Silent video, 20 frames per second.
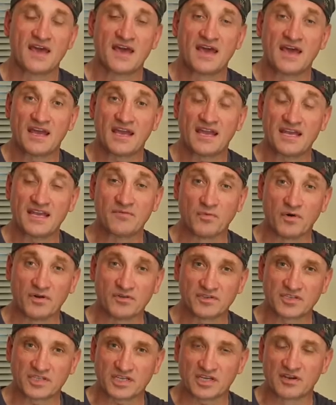He
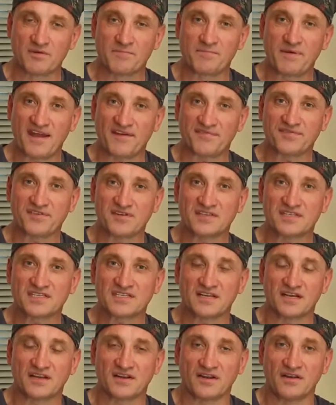won two
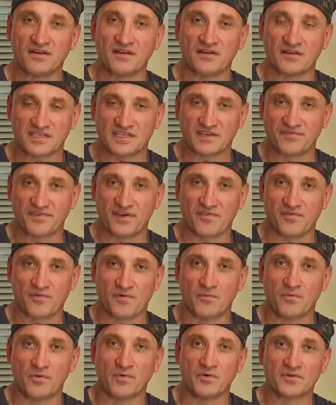BAFTAs and a lot of other
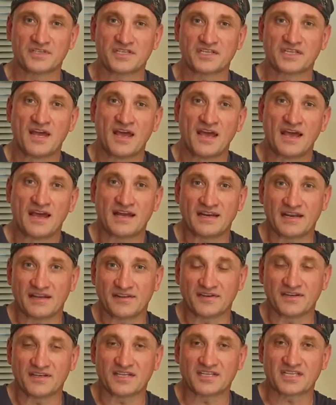awards and had a
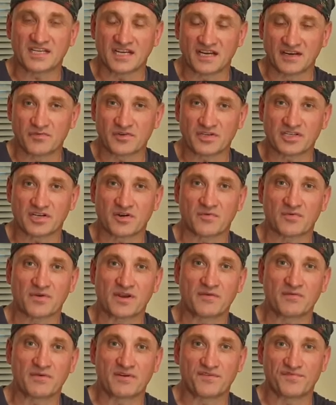distinguished
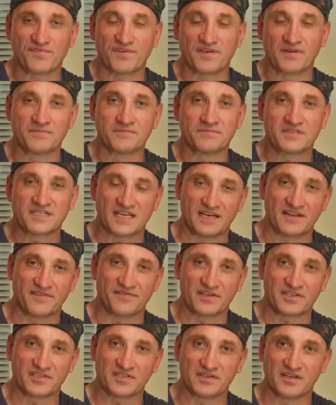career in film,
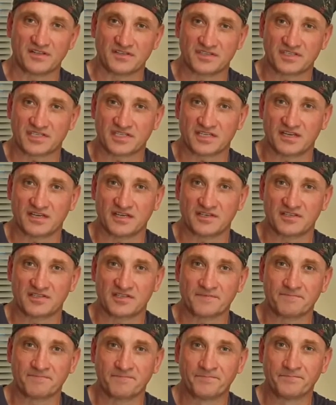television and
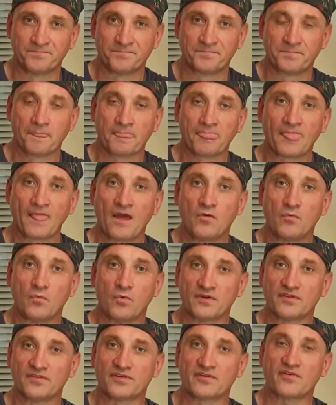stage. One
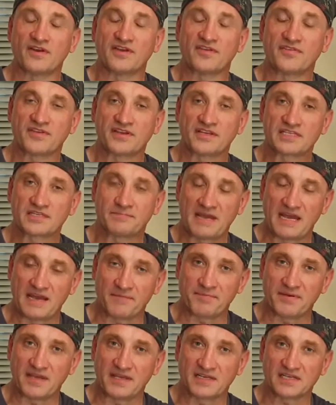of the great things about
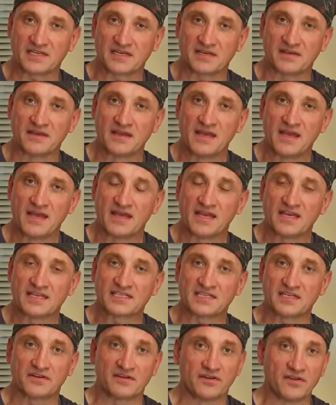Peter is
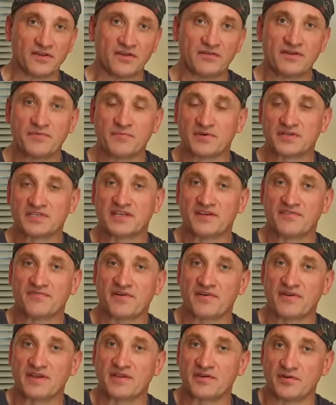that not only was he a
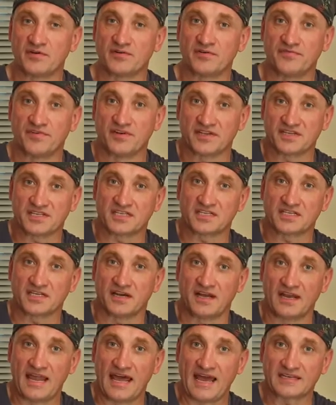very good,
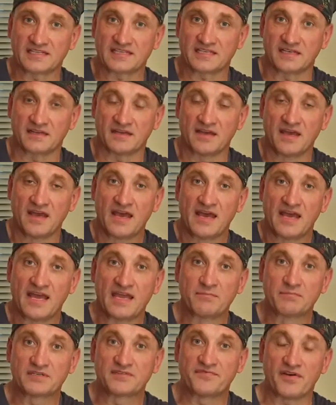versatile actor, he
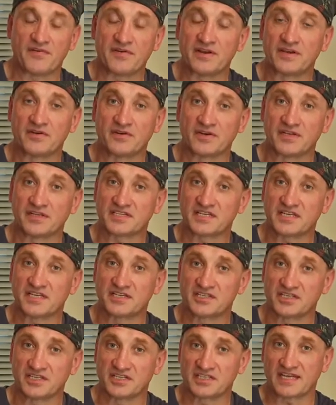was very good at
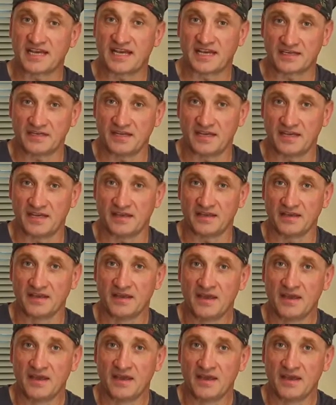teaching technique.